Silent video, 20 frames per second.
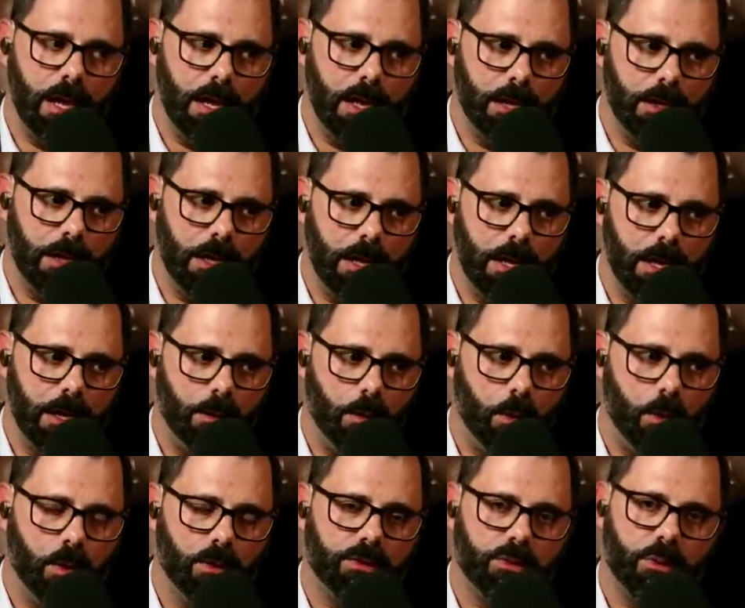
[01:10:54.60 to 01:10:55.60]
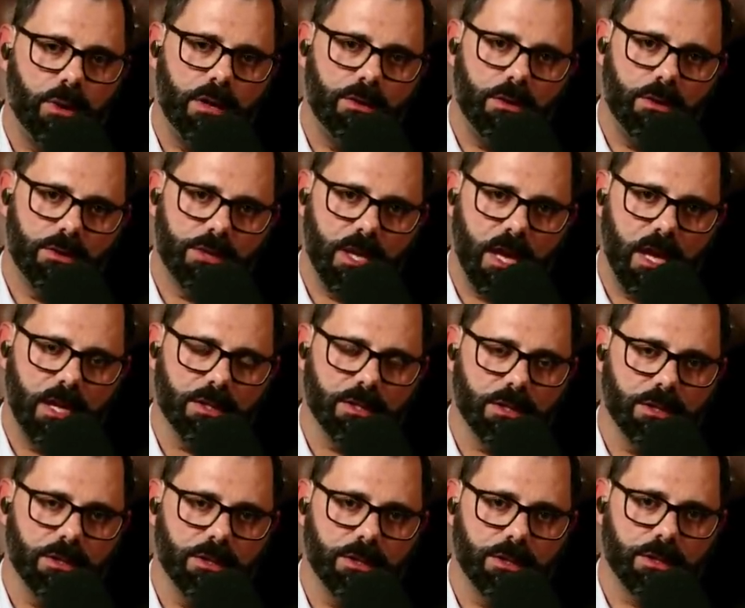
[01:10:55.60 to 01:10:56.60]
In all three of those
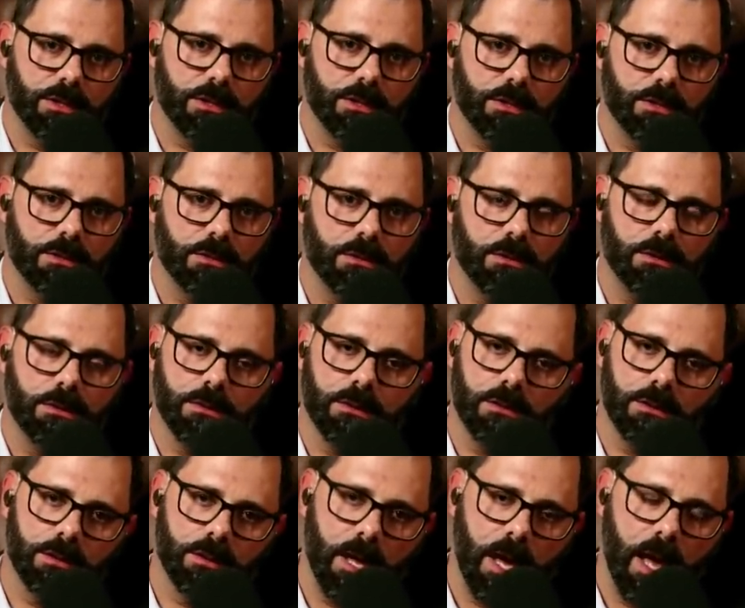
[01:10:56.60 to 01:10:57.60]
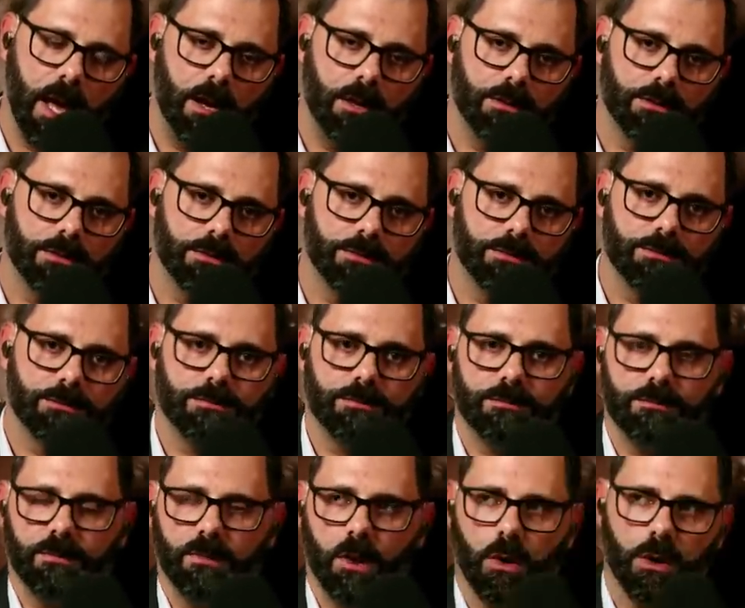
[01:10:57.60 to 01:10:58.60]
cases, the hair,
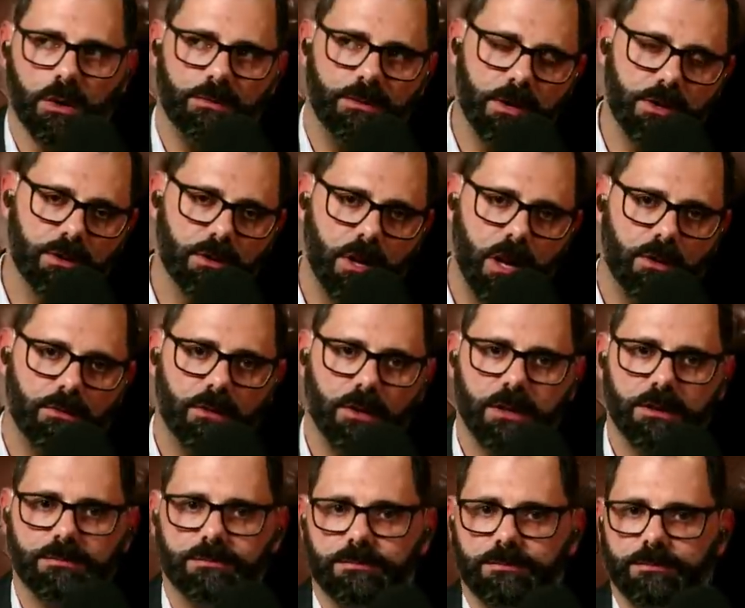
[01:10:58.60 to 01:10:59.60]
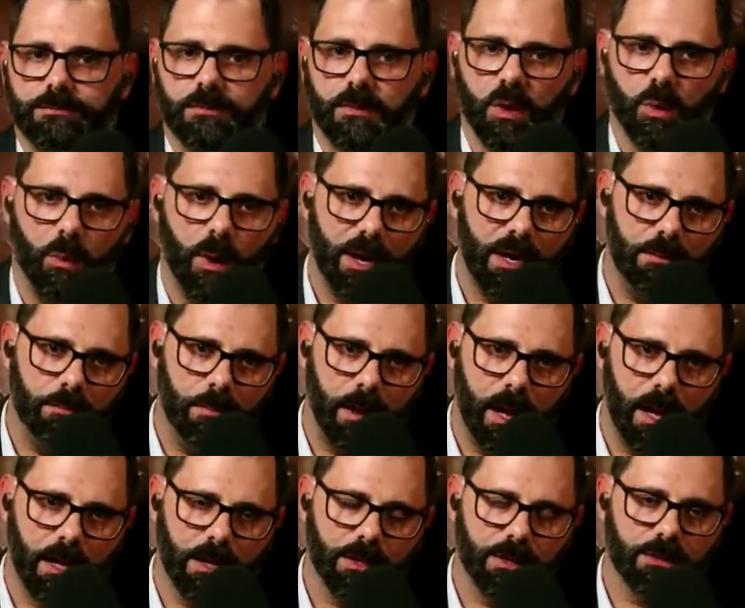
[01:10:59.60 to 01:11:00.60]
the artificial covering, the wedding
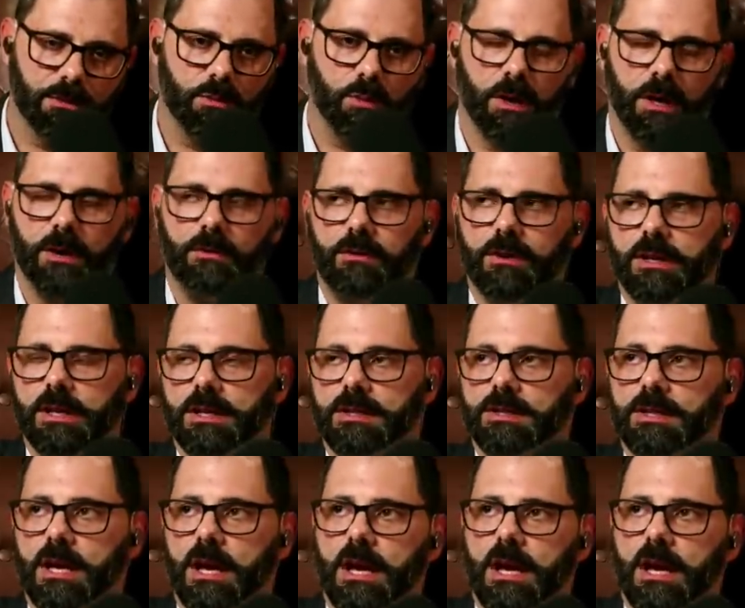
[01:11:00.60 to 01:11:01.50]
band, whatever it is.